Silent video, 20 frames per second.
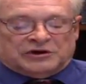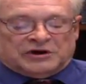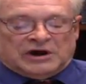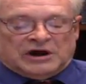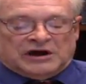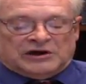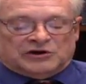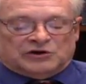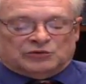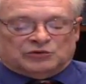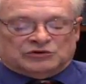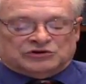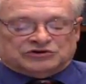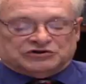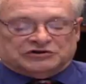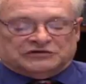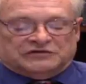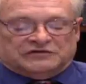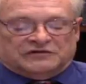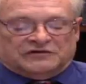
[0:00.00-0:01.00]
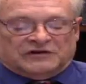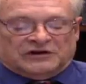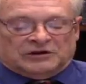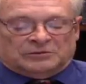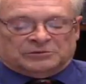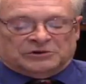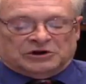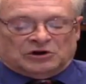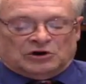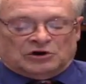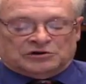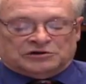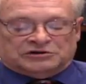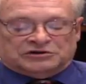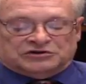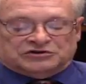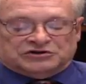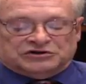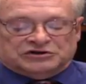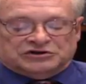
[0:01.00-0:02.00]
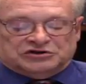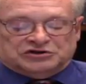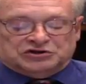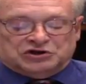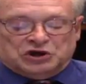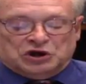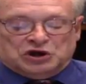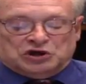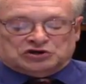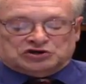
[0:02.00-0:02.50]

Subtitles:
at a higher risk of developing heart disease,